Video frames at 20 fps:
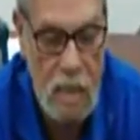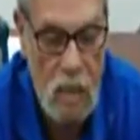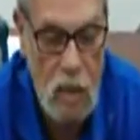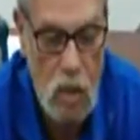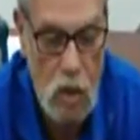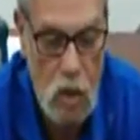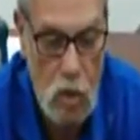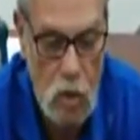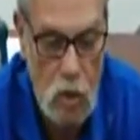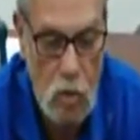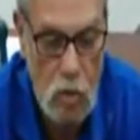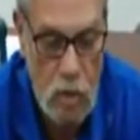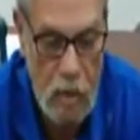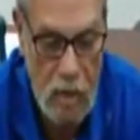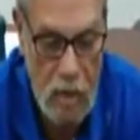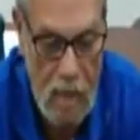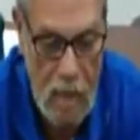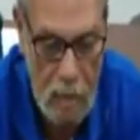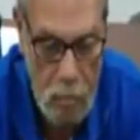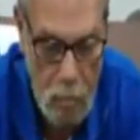tissue, the
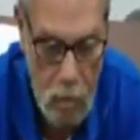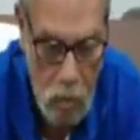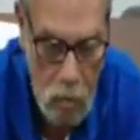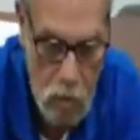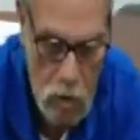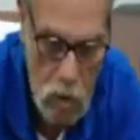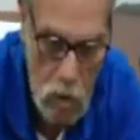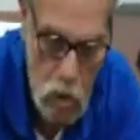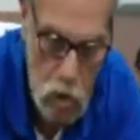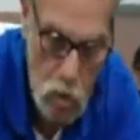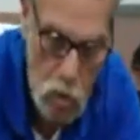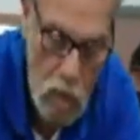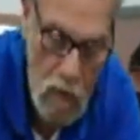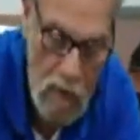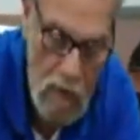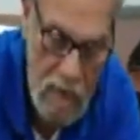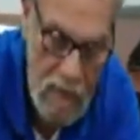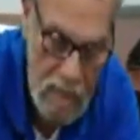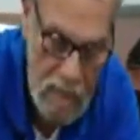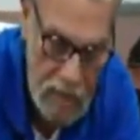decayed bone tissue,
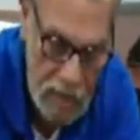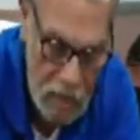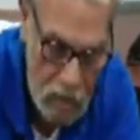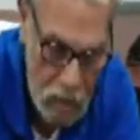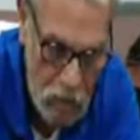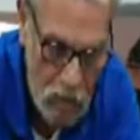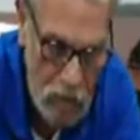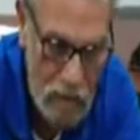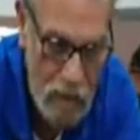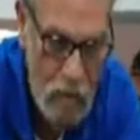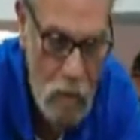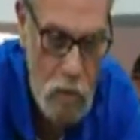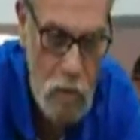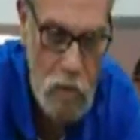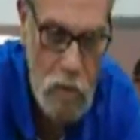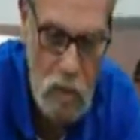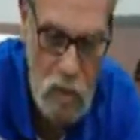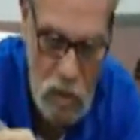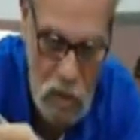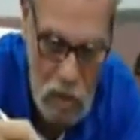he literally
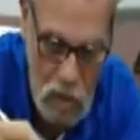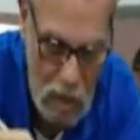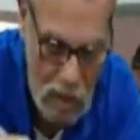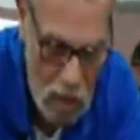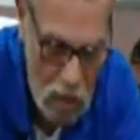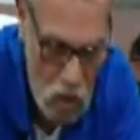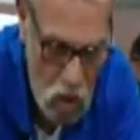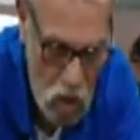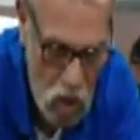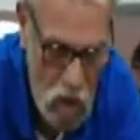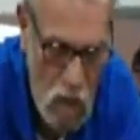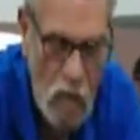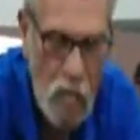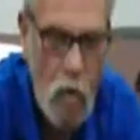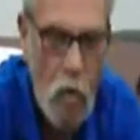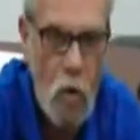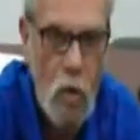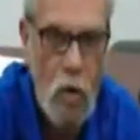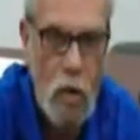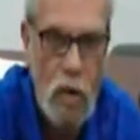uses this like a
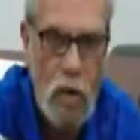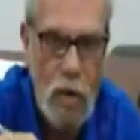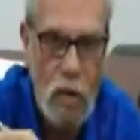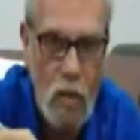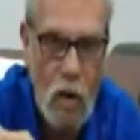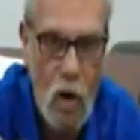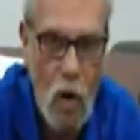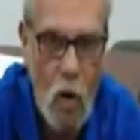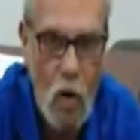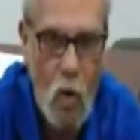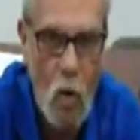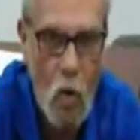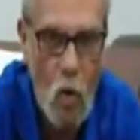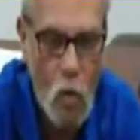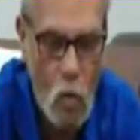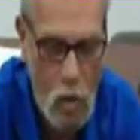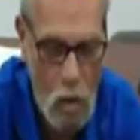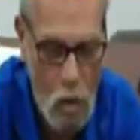shovel in the hole